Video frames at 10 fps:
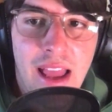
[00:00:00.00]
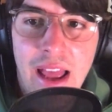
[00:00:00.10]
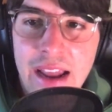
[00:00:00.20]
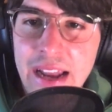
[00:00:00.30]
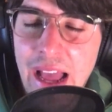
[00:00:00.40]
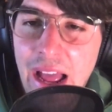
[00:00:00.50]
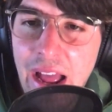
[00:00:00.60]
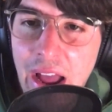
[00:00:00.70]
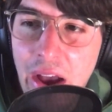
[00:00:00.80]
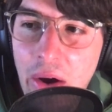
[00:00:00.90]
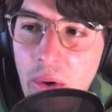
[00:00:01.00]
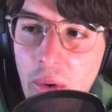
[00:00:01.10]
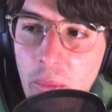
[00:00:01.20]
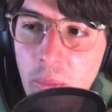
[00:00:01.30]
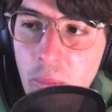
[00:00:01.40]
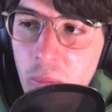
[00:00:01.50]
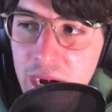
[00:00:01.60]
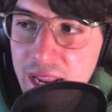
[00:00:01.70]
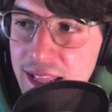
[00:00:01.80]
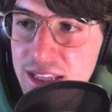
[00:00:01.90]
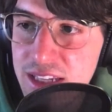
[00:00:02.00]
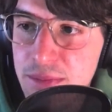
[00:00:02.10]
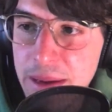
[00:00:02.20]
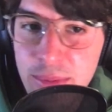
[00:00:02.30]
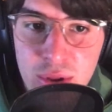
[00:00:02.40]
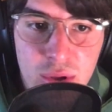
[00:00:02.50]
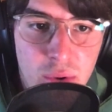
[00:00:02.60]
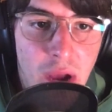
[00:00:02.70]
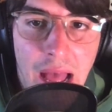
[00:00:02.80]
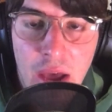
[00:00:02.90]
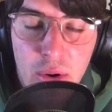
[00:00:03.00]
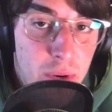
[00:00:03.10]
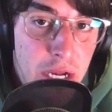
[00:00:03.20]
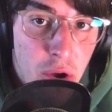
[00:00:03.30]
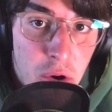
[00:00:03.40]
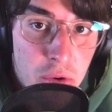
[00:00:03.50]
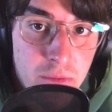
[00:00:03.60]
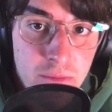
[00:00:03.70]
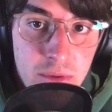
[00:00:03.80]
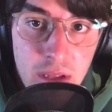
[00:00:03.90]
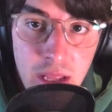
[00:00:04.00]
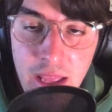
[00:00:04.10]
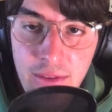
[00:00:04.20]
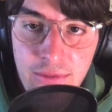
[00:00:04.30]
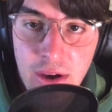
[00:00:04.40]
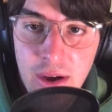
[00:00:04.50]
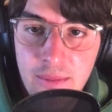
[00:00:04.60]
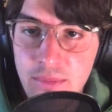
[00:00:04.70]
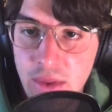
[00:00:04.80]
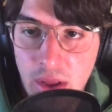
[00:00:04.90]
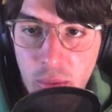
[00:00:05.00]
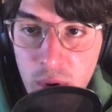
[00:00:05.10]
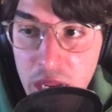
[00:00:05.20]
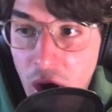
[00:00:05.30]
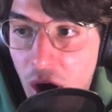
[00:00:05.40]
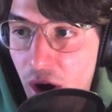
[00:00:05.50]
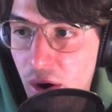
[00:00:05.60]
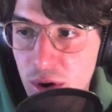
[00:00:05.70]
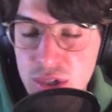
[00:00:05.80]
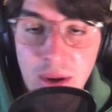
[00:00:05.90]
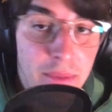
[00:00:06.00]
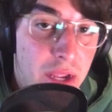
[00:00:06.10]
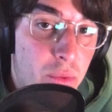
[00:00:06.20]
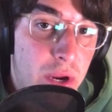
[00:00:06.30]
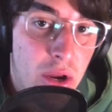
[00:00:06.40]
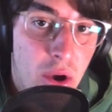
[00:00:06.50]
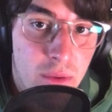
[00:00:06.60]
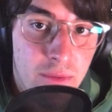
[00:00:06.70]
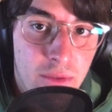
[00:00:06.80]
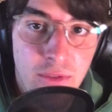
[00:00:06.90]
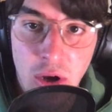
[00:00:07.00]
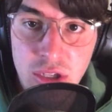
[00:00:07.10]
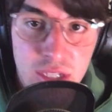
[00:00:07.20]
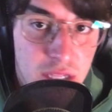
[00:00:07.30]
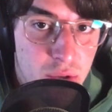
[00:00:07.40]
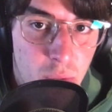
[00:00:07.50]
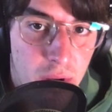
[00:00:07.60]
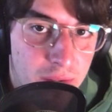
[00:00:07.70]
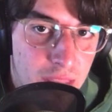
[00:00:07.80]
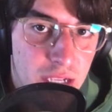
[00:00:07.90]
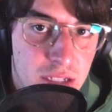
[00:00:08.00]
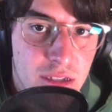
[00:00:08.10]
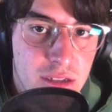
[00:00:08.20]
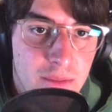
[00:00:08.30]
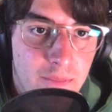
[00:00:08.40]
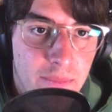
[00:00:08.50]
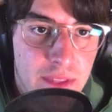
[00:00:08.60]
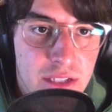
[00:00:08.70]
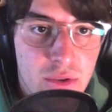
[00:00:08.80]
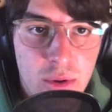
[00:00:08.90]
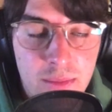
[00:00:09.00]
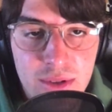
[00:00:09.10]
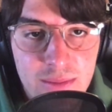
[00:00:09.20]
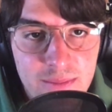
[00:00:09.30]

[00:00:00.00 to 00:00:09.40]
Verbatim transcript: And what can these people do? How do we know if we are or somebody we know falls into one of these groups?